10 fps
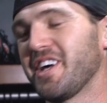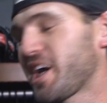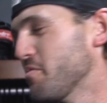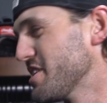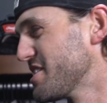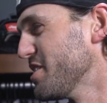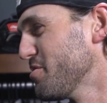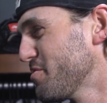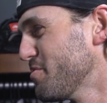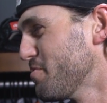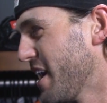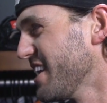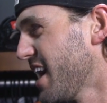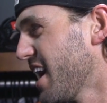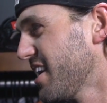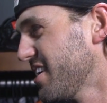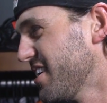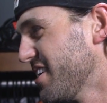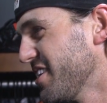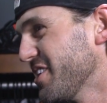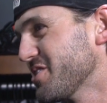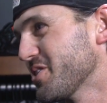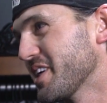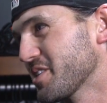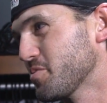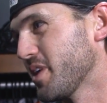feel like I missed it by a lot on all those swings.